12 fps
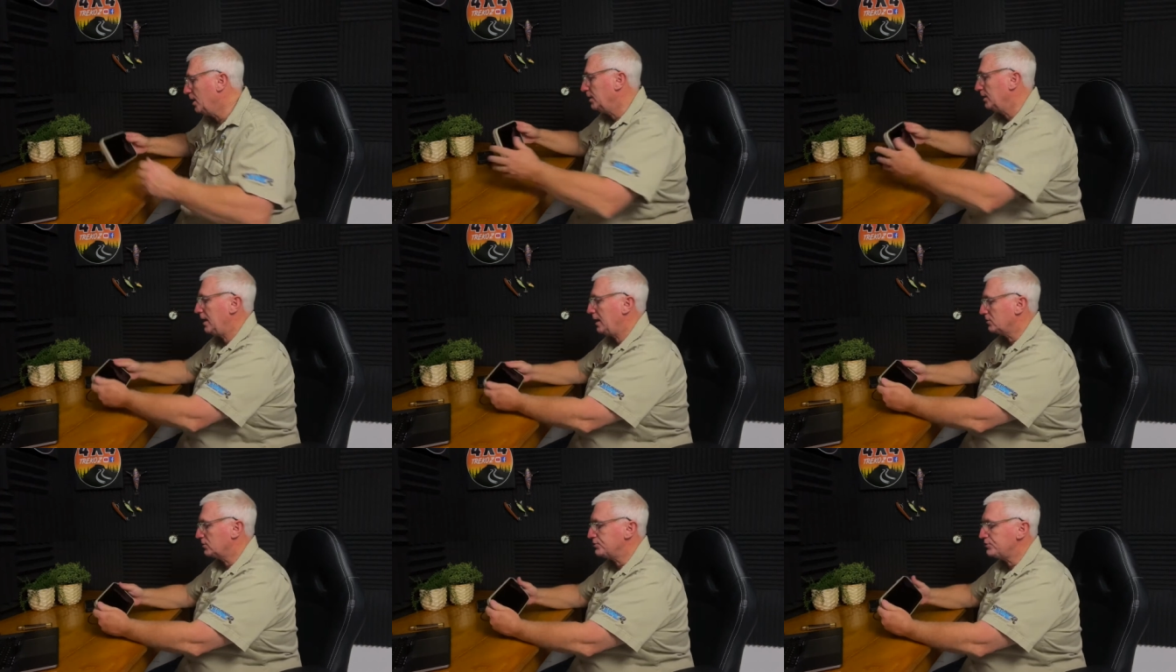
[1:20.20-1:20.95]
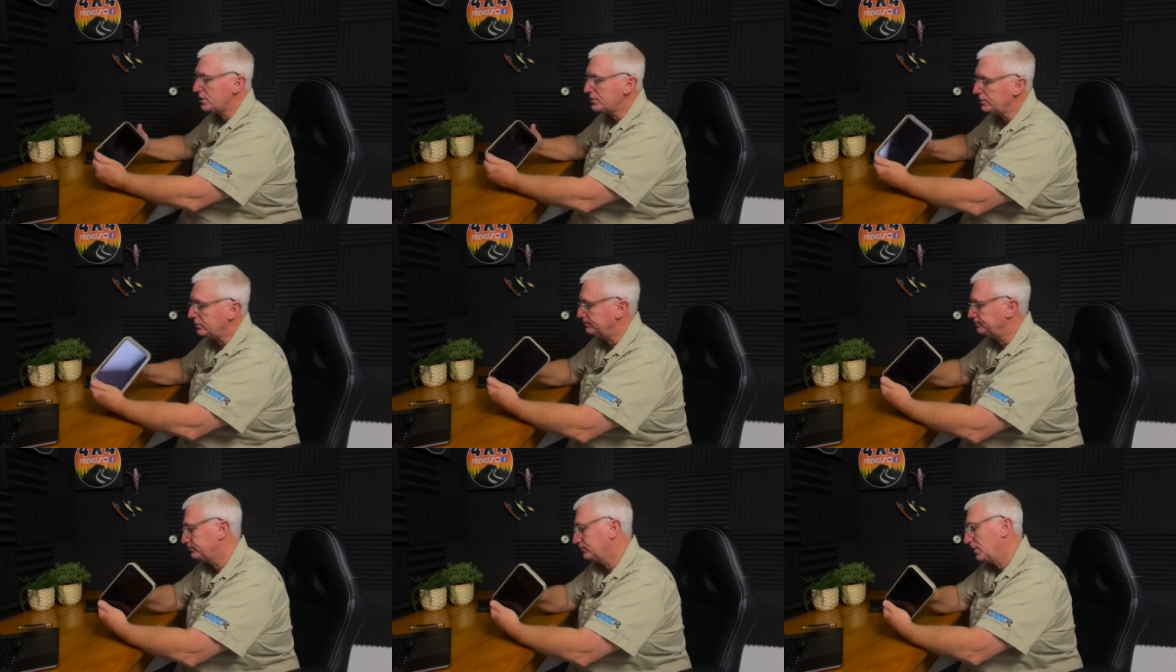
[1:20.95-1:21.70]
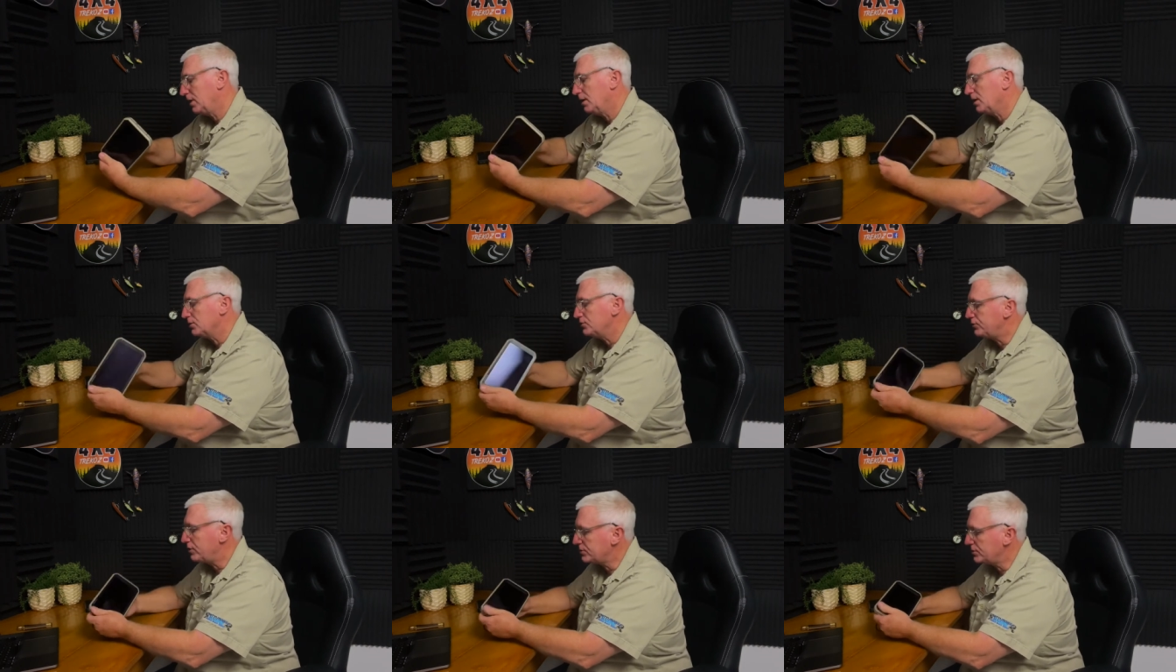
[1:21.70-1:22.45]
Now, construction.
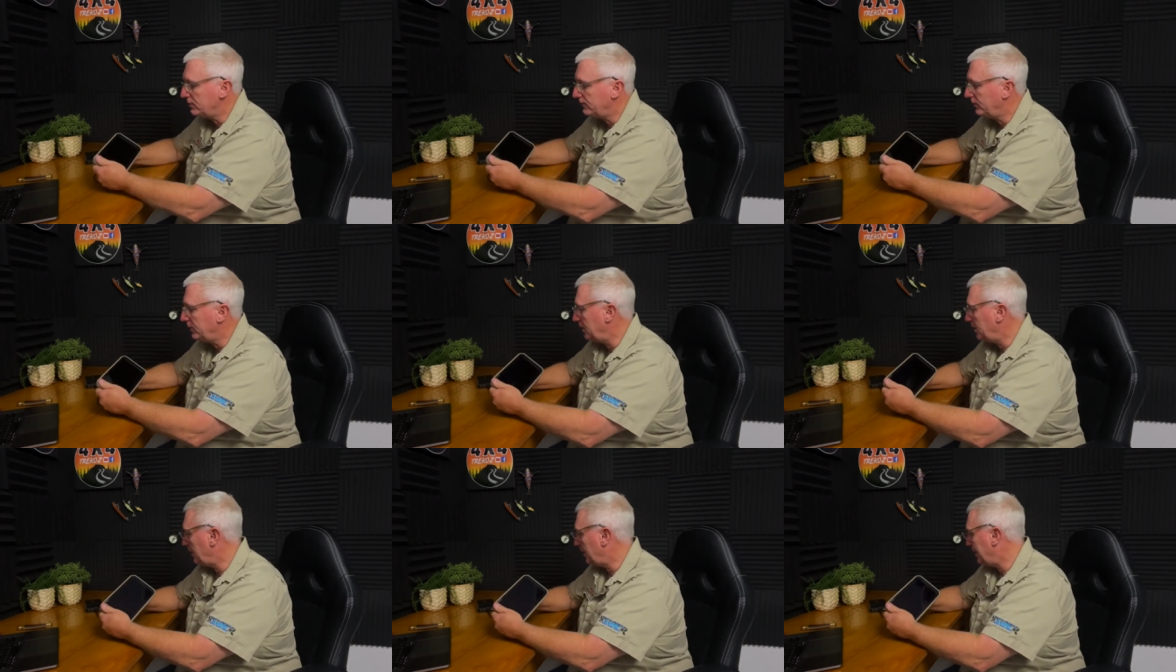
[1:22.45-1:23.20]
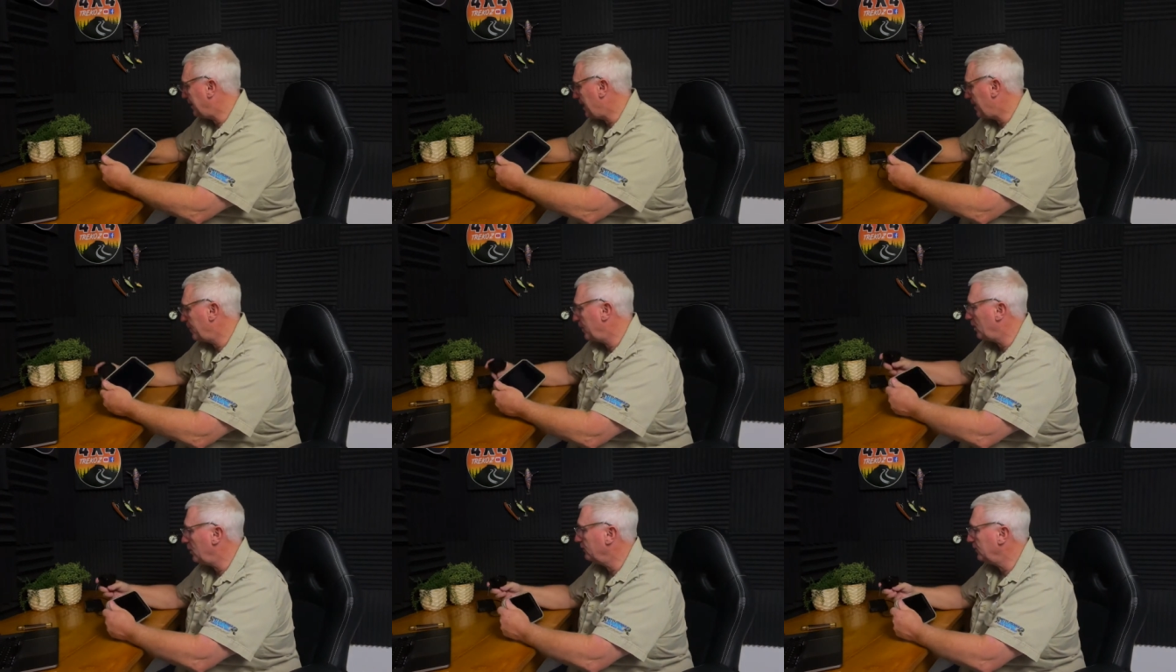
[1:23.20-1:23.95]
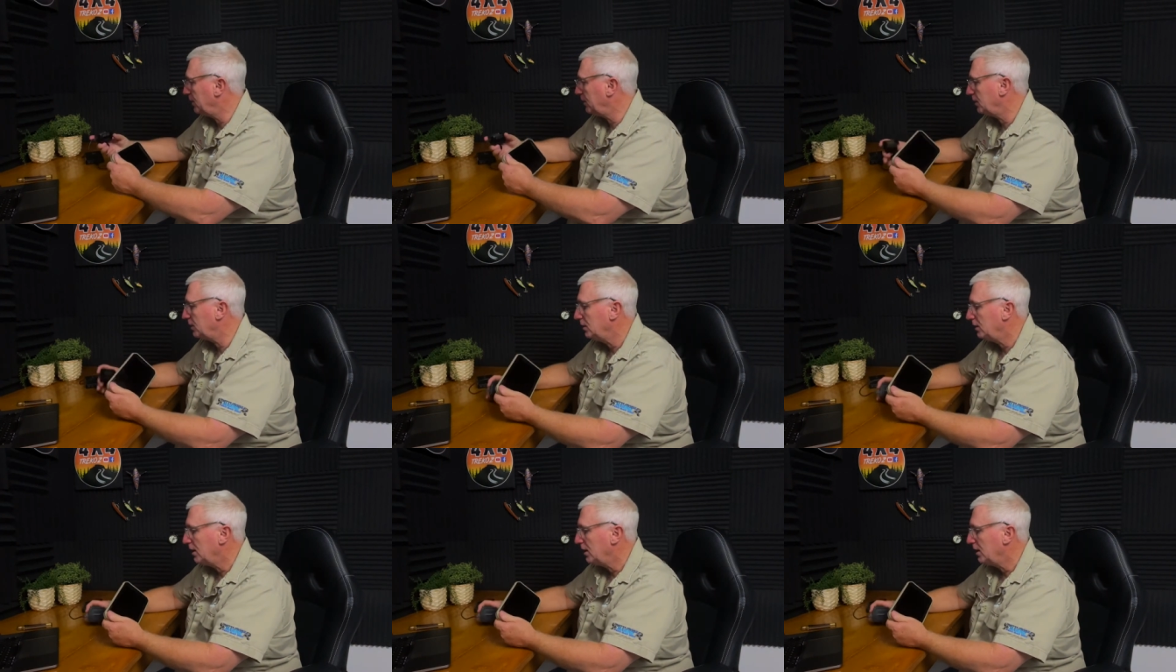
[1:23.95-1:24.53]
Construction of the Garmin Overlander.